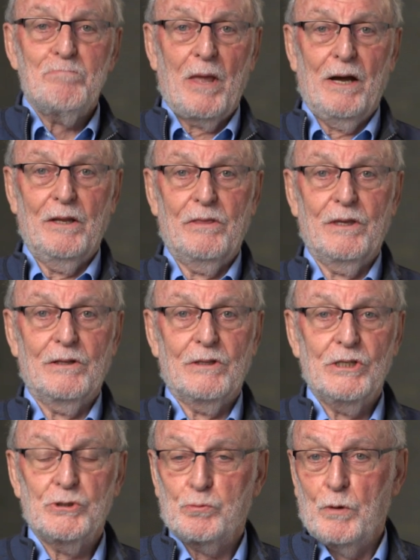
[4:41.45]
I think
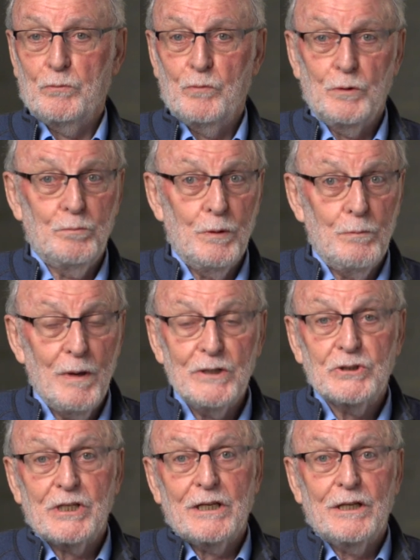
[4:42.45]
this one would be
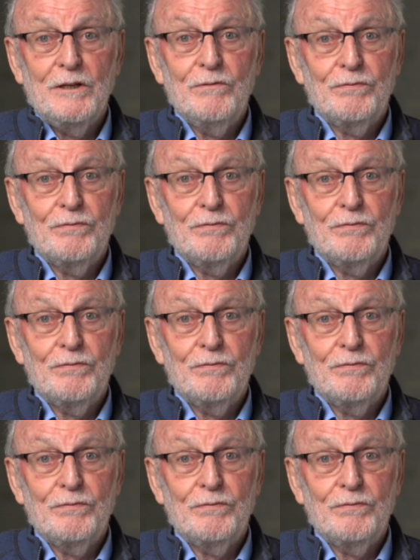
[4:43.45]
basically